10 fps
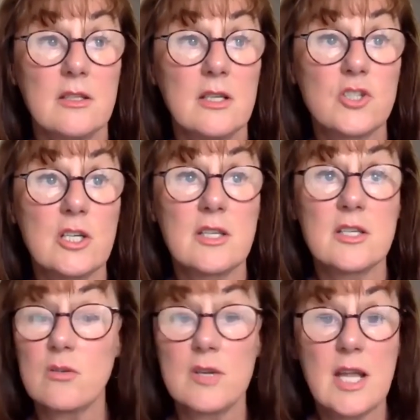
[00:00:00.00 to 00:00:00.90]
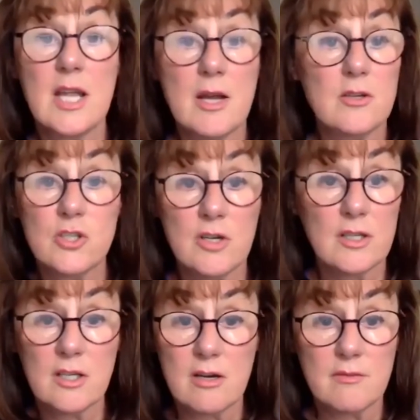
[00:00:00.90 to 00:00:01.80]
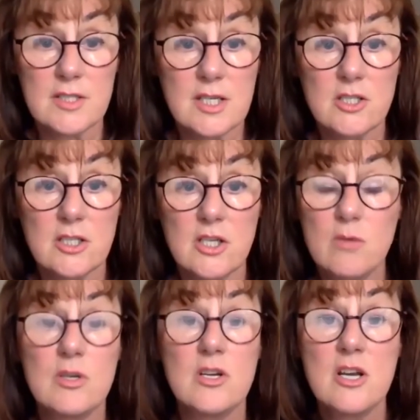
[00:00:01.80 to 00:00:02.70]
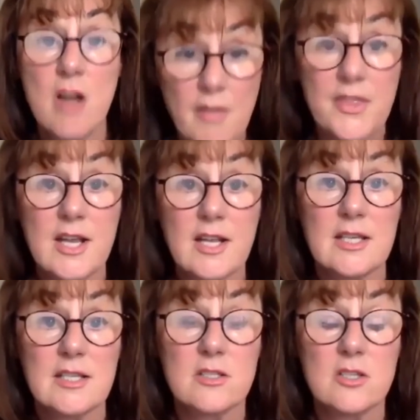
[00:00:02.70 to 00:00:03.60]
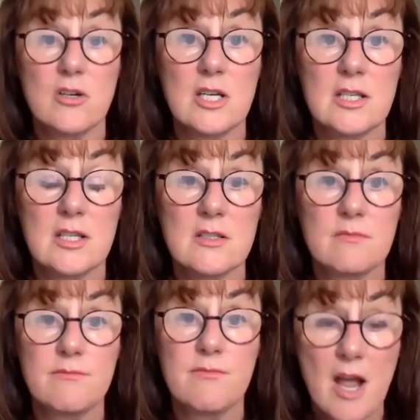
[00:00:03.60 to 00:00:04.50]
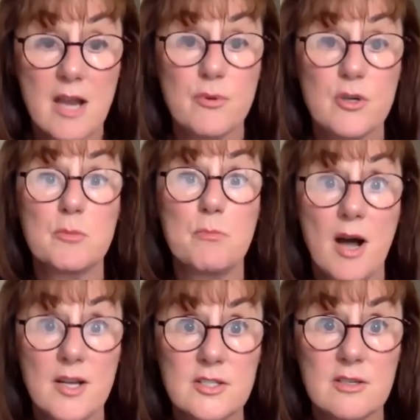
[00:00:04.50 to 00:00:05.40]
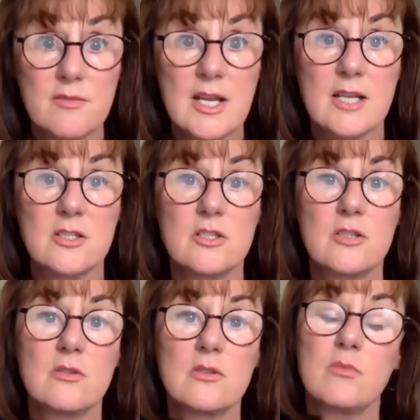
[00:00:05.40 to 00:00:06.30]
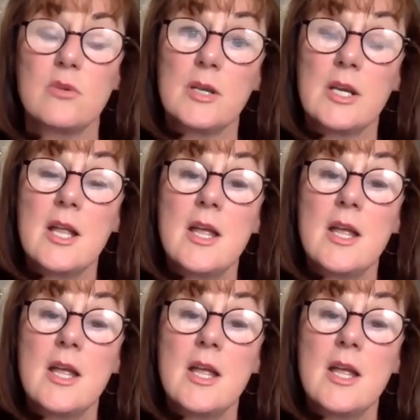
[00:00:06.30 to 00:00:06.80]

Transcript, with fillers: Now, this only came out during the conversation. You would not think this, talking to this vibrant, positively attituded woman.